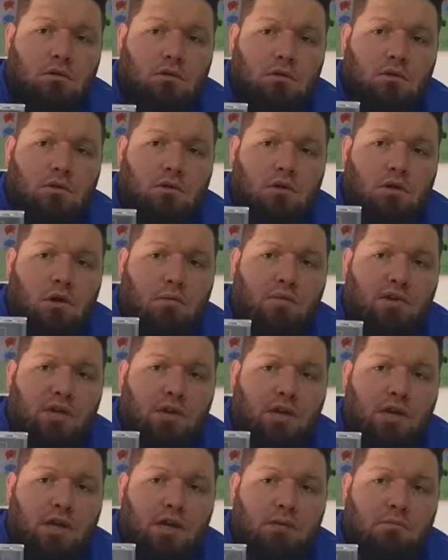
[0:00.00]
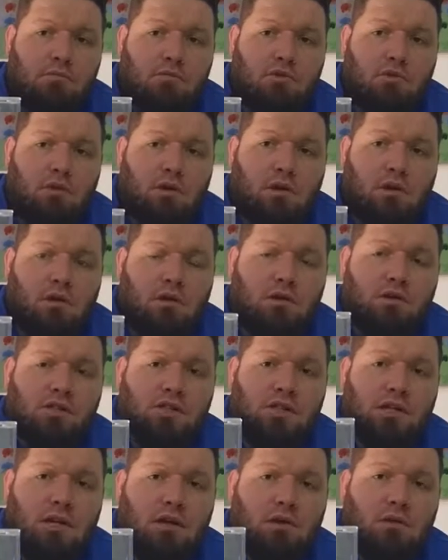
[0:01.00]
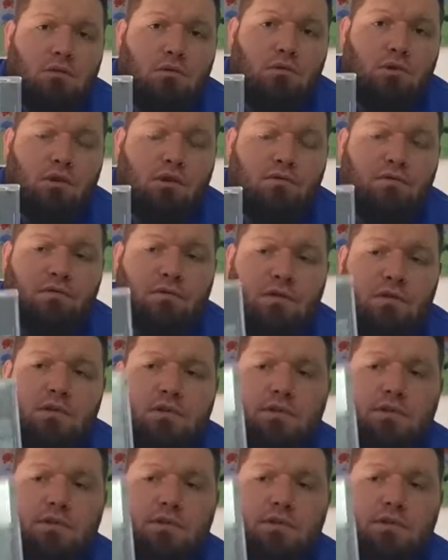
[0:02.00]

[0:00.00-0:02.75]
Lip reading: uncommon game, quite hard to get hold of